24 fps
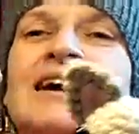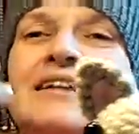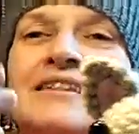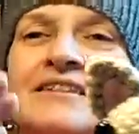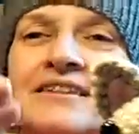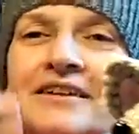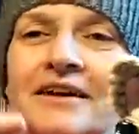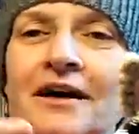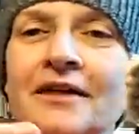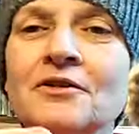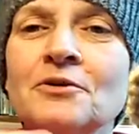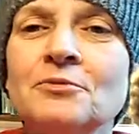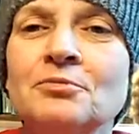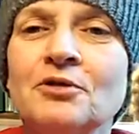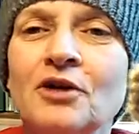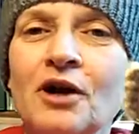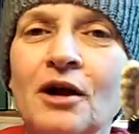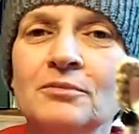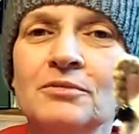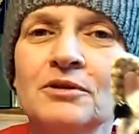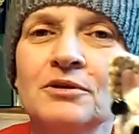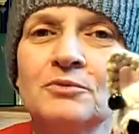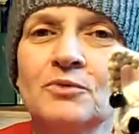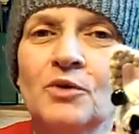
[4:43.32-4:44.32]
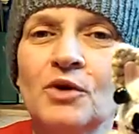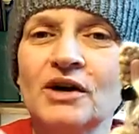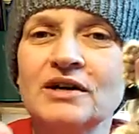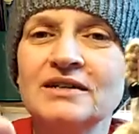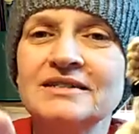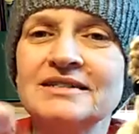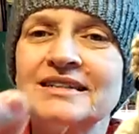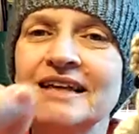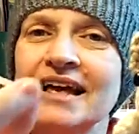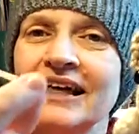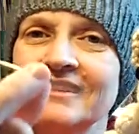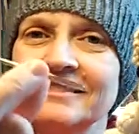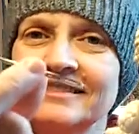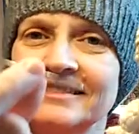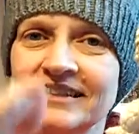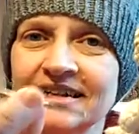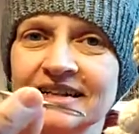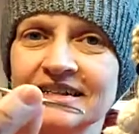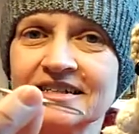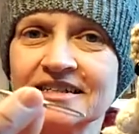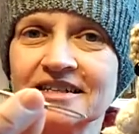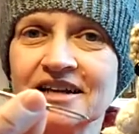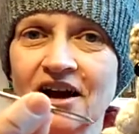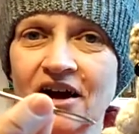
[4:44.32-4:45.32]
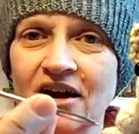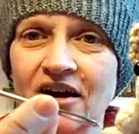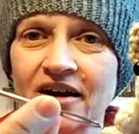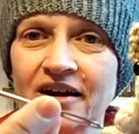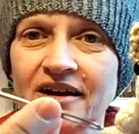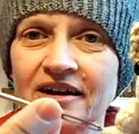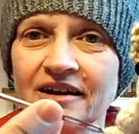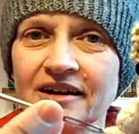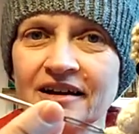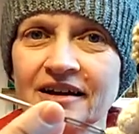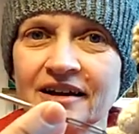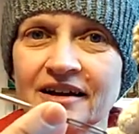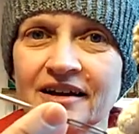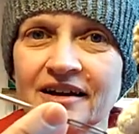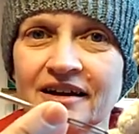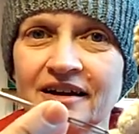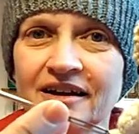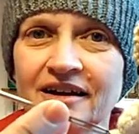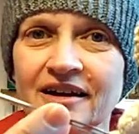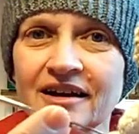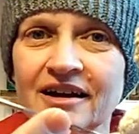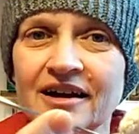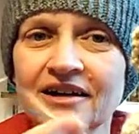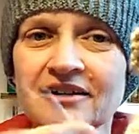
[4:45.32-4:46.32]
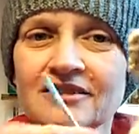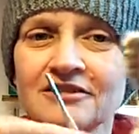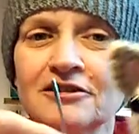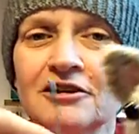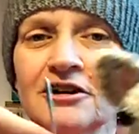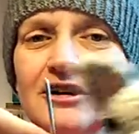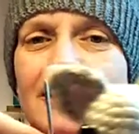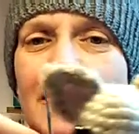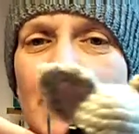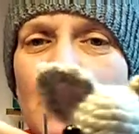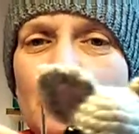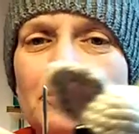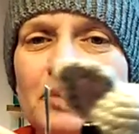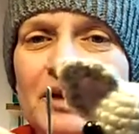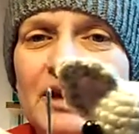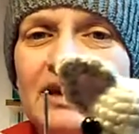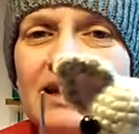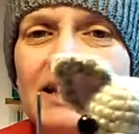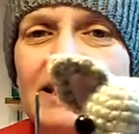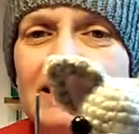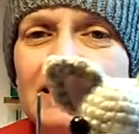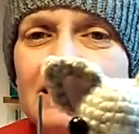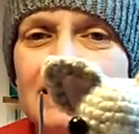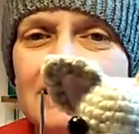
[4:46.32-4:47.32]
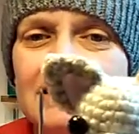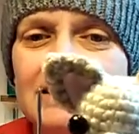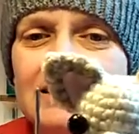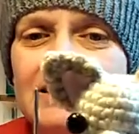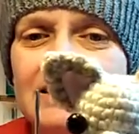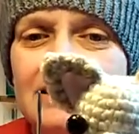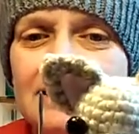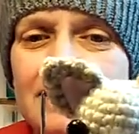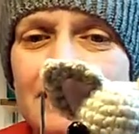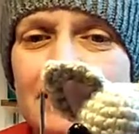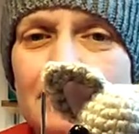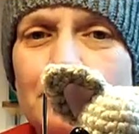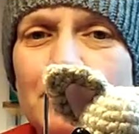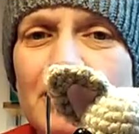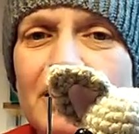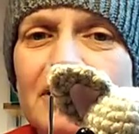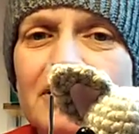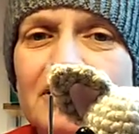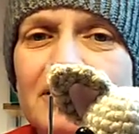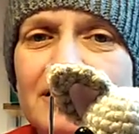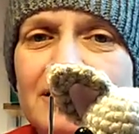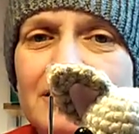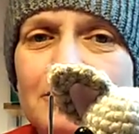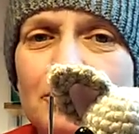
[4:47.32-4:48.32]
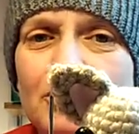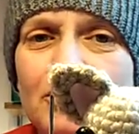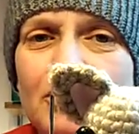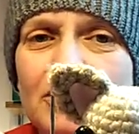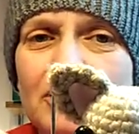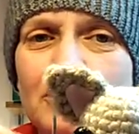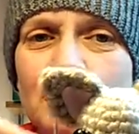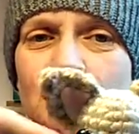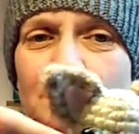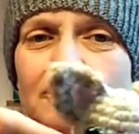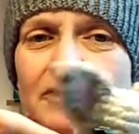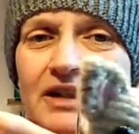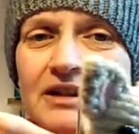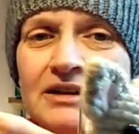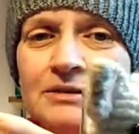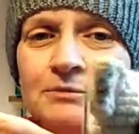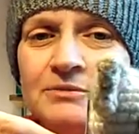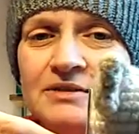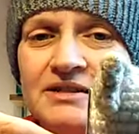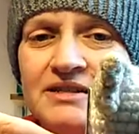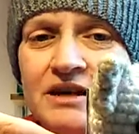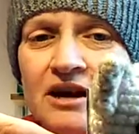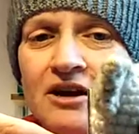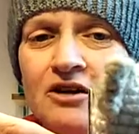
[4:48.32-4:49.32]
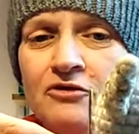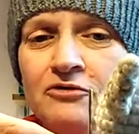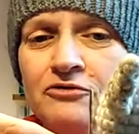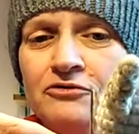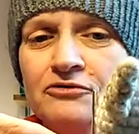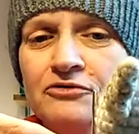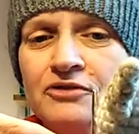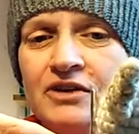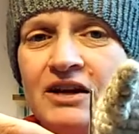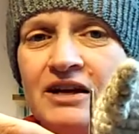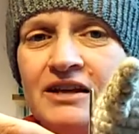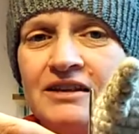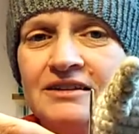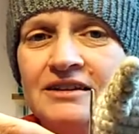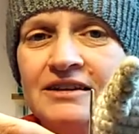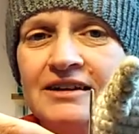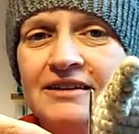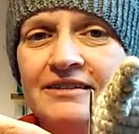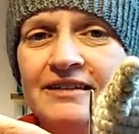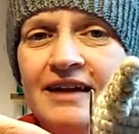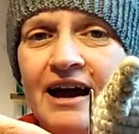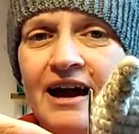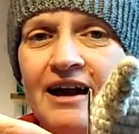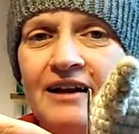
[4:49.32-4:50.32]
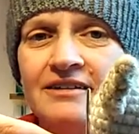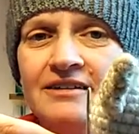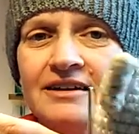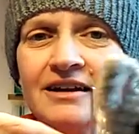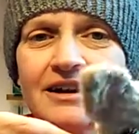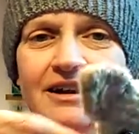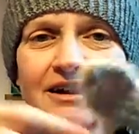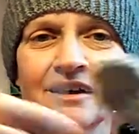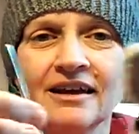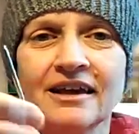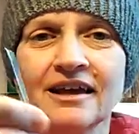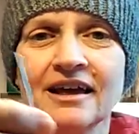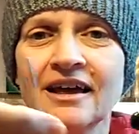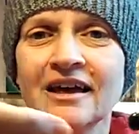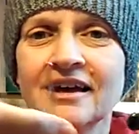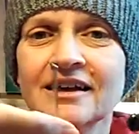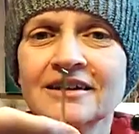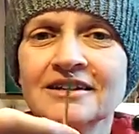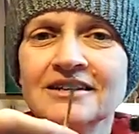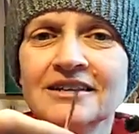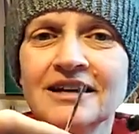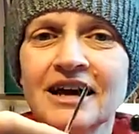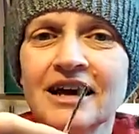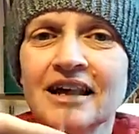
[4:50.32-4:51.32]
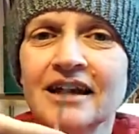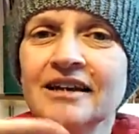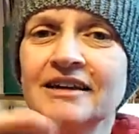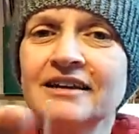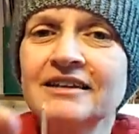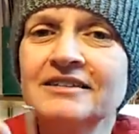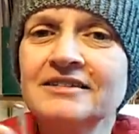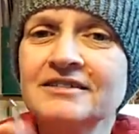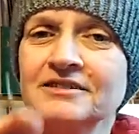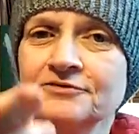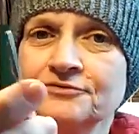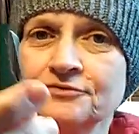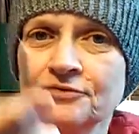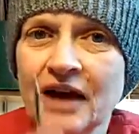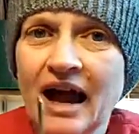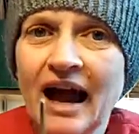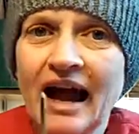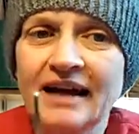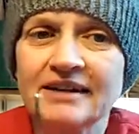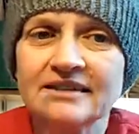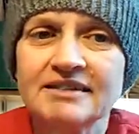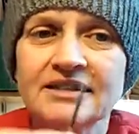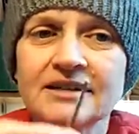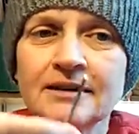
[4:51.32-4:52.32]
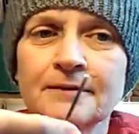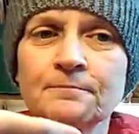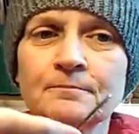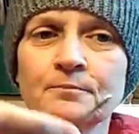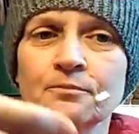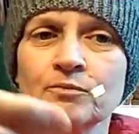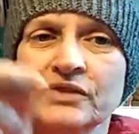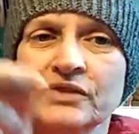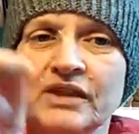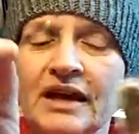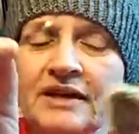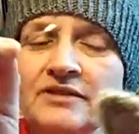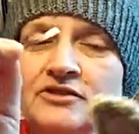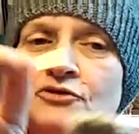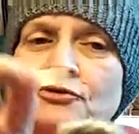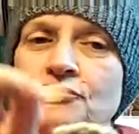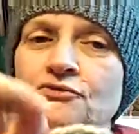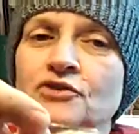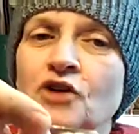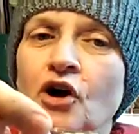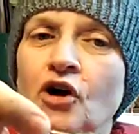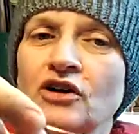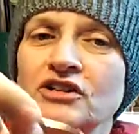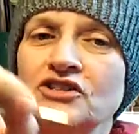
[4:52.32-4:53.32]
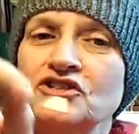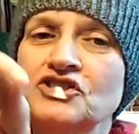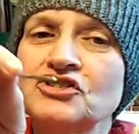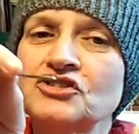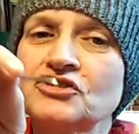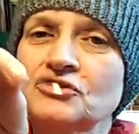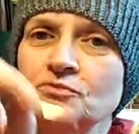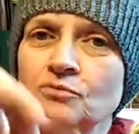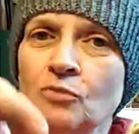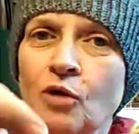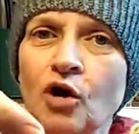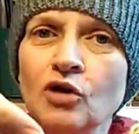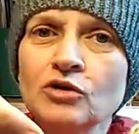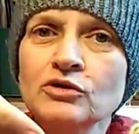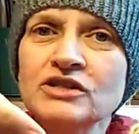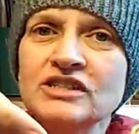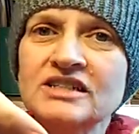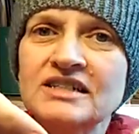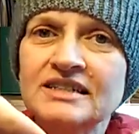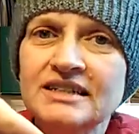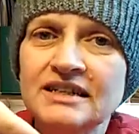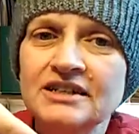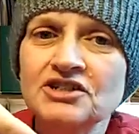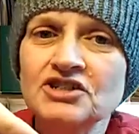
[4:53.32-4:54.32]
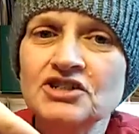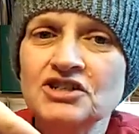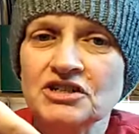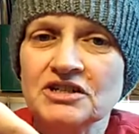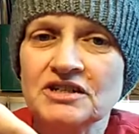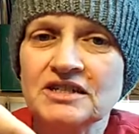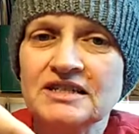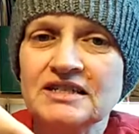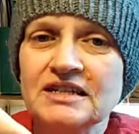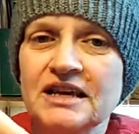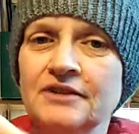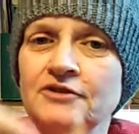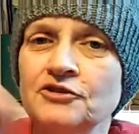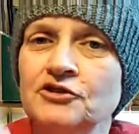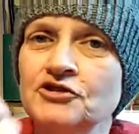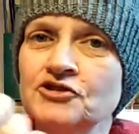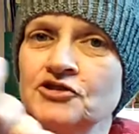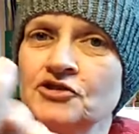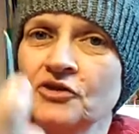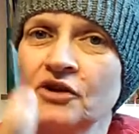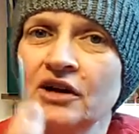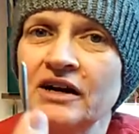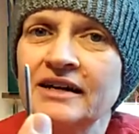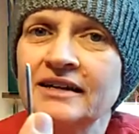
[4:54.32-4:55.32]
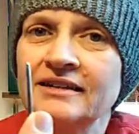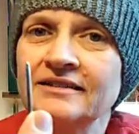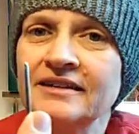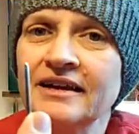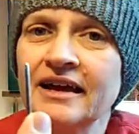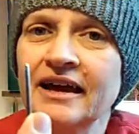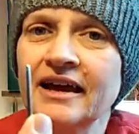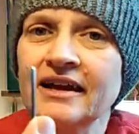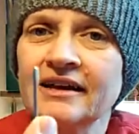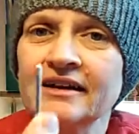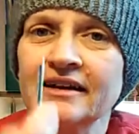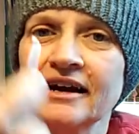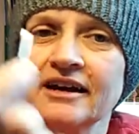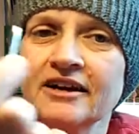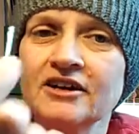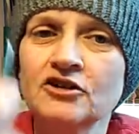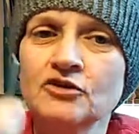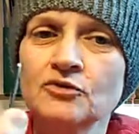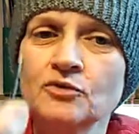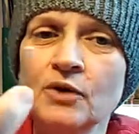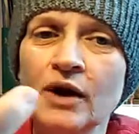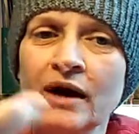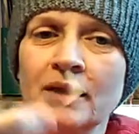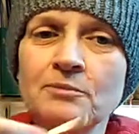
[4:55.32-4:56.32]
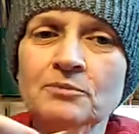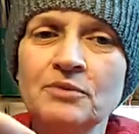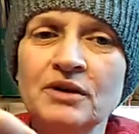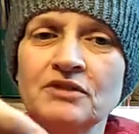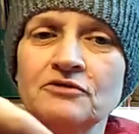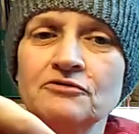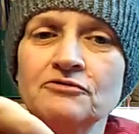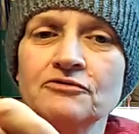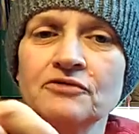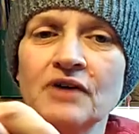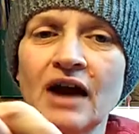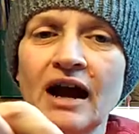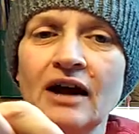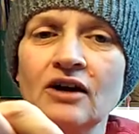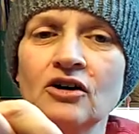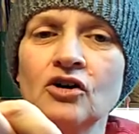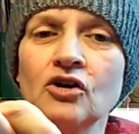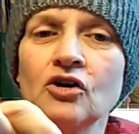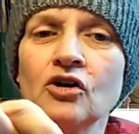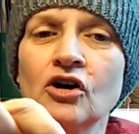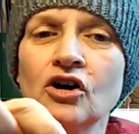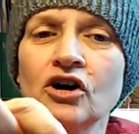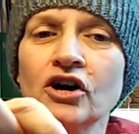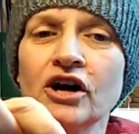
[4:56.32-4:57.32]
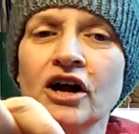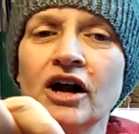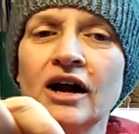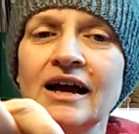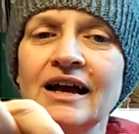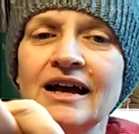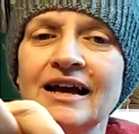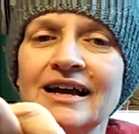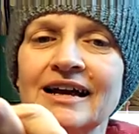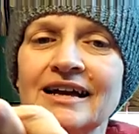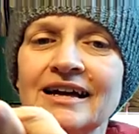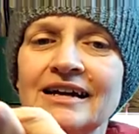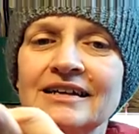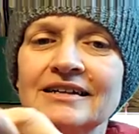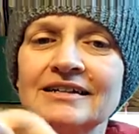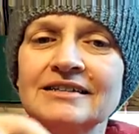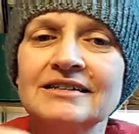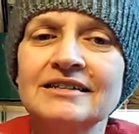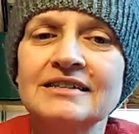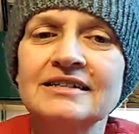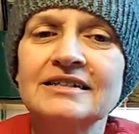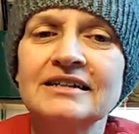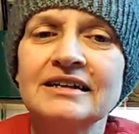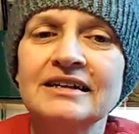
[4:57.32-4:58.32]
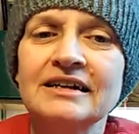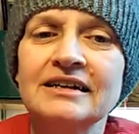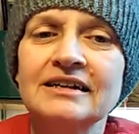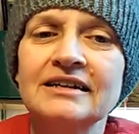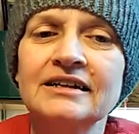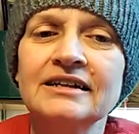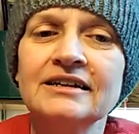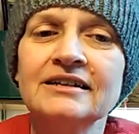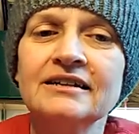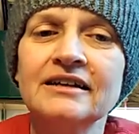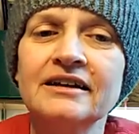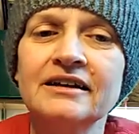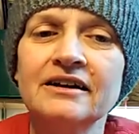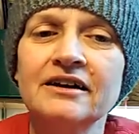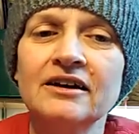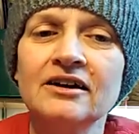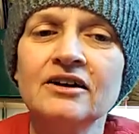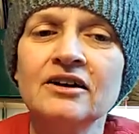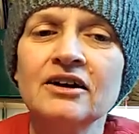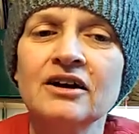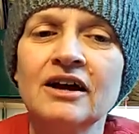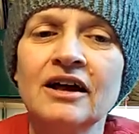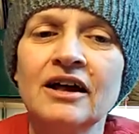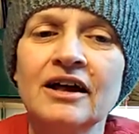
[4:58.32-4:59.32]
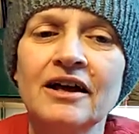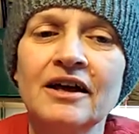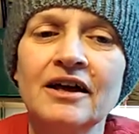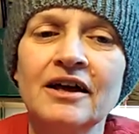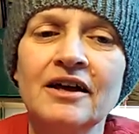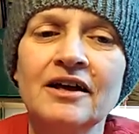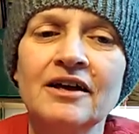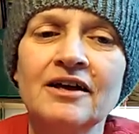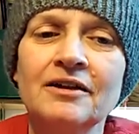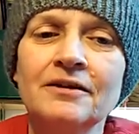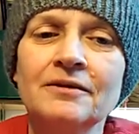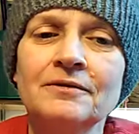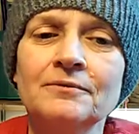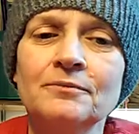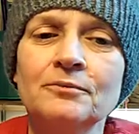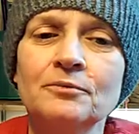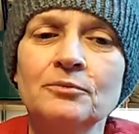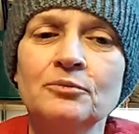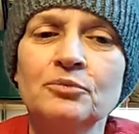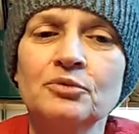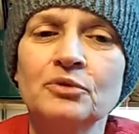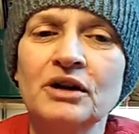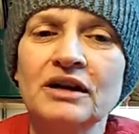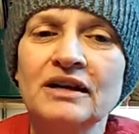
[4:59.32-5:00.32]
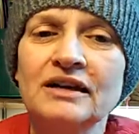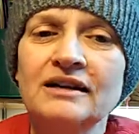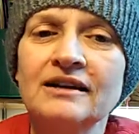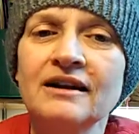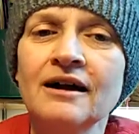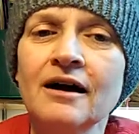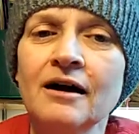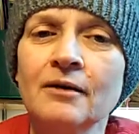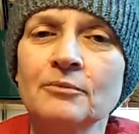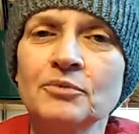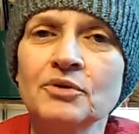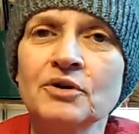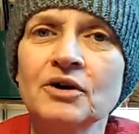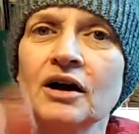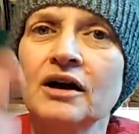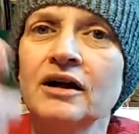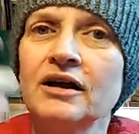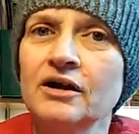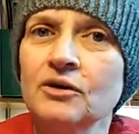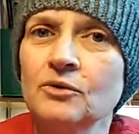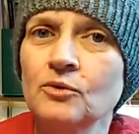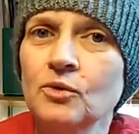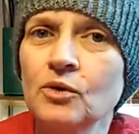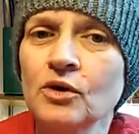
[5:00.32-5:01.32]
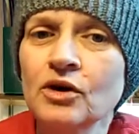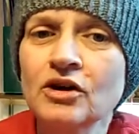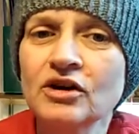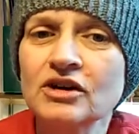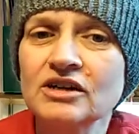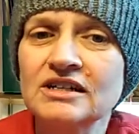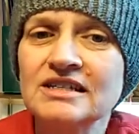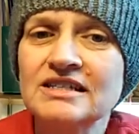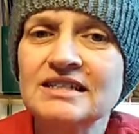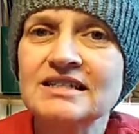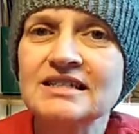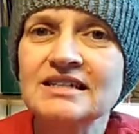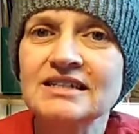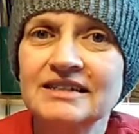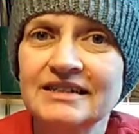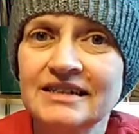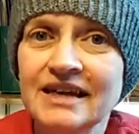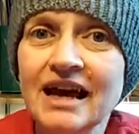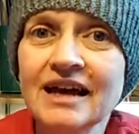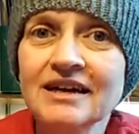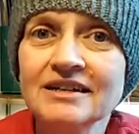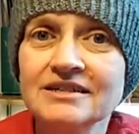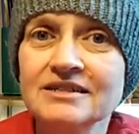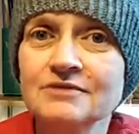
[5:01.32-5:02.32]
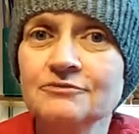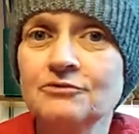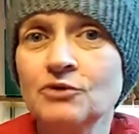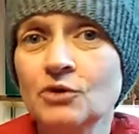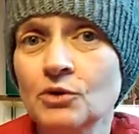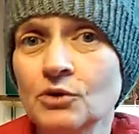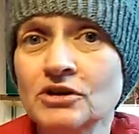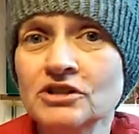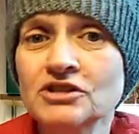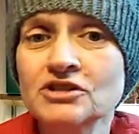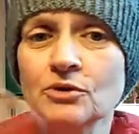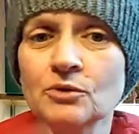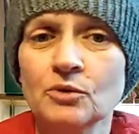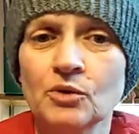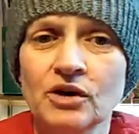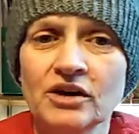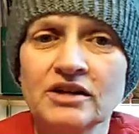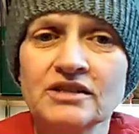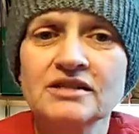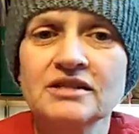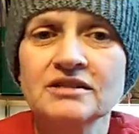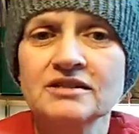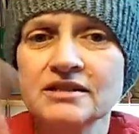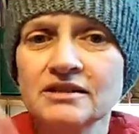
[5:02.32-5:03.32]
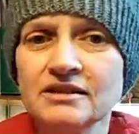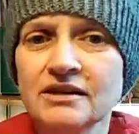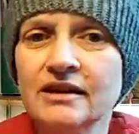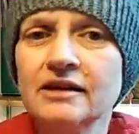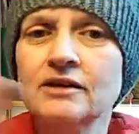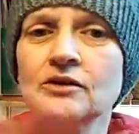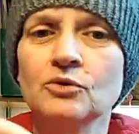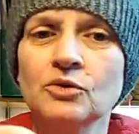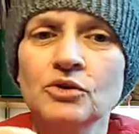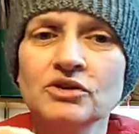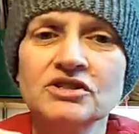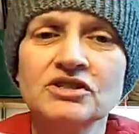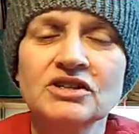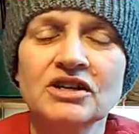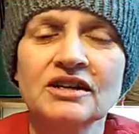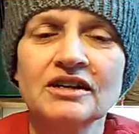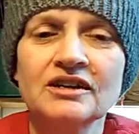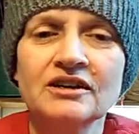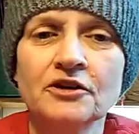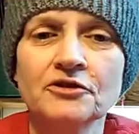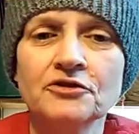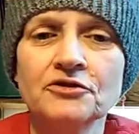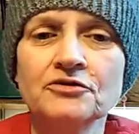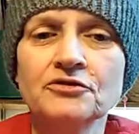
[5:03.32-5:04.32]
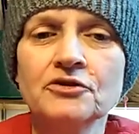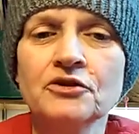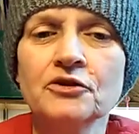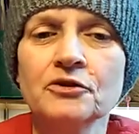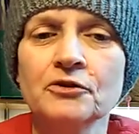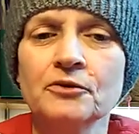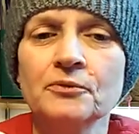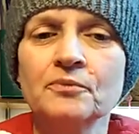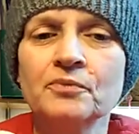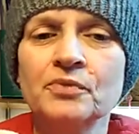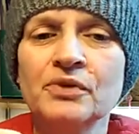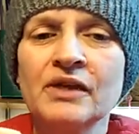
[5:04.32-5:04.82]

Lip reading: The other problem was this guy. Look how big he is. He's bigger than the poor little fellow himself. Look at that. And it's fat. And you've got small stitches. And you're trying to take a great big fat hook and stick it in there. and bring it up. It works. Yes, of course it works. It's a needle. It's going to go through.